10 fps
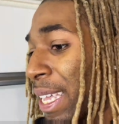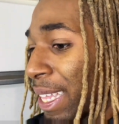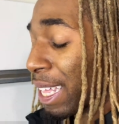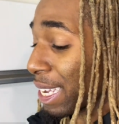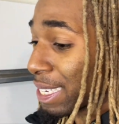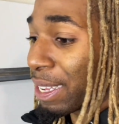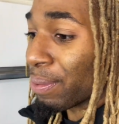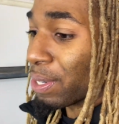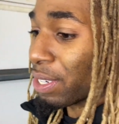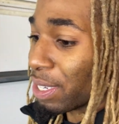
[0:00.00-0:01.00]
Like I said,
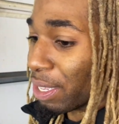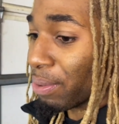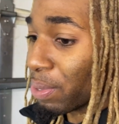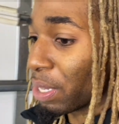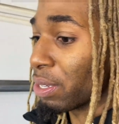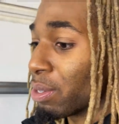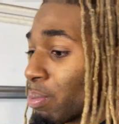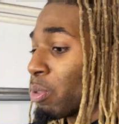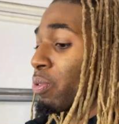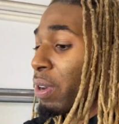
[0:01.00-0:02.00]
we just dealing with this
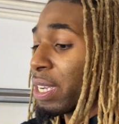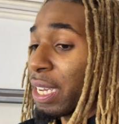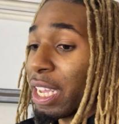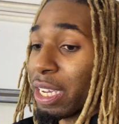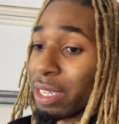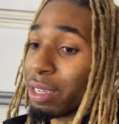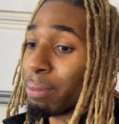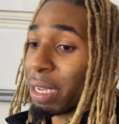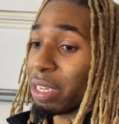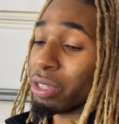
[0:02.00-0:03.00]
dispute right now because
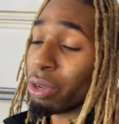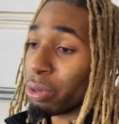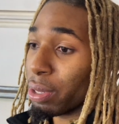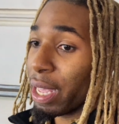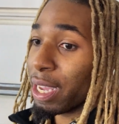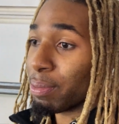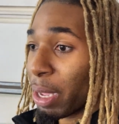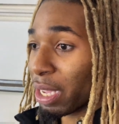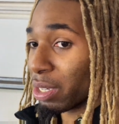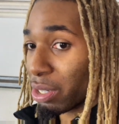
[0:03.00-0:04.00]
somebody stole the last
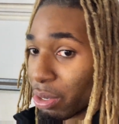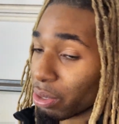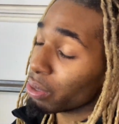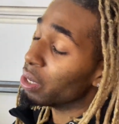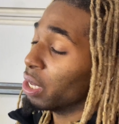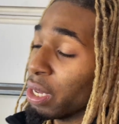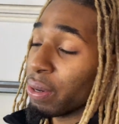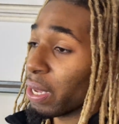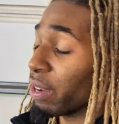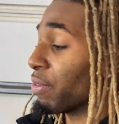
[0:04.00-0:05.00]
package. So we
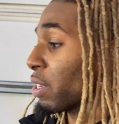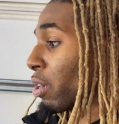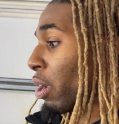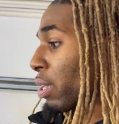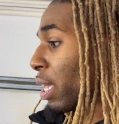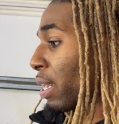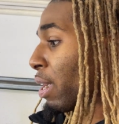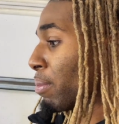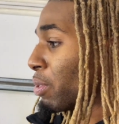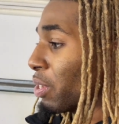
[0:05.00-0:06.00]
got to figure all that
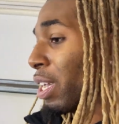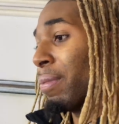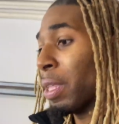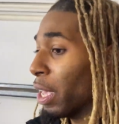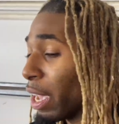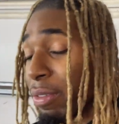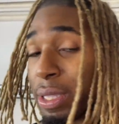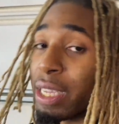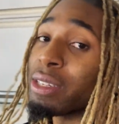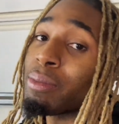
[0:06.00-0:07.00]
out. But
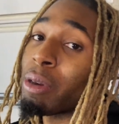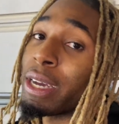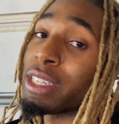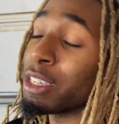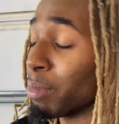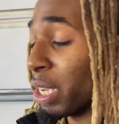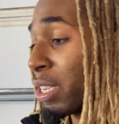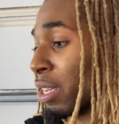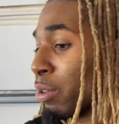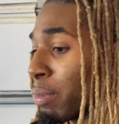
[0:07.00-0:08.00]
everything is a process, man.
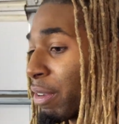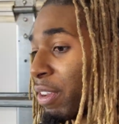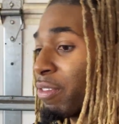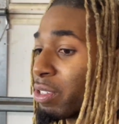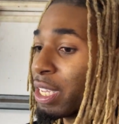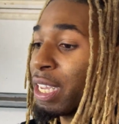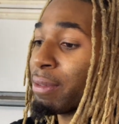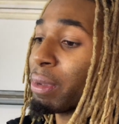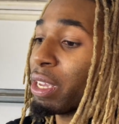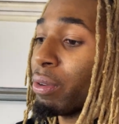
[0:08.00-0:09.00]
Y'all know my favorite thing,
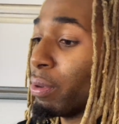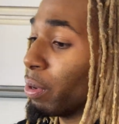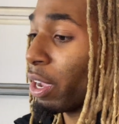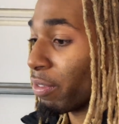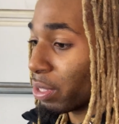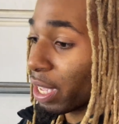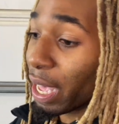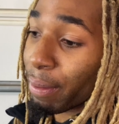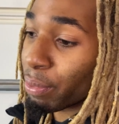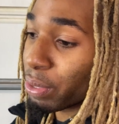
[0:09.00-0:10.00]
man. Everything
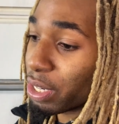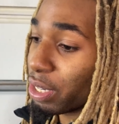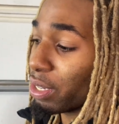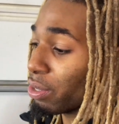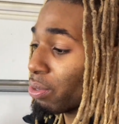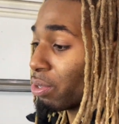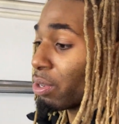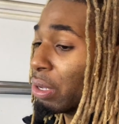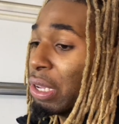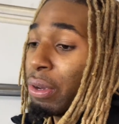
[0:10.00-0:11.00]
happen when it need to. So
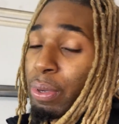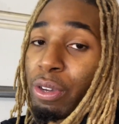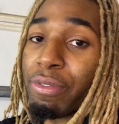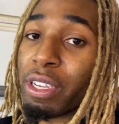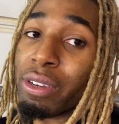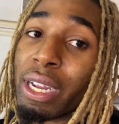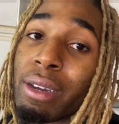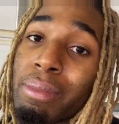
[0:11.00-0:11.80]
we're going to figure it out.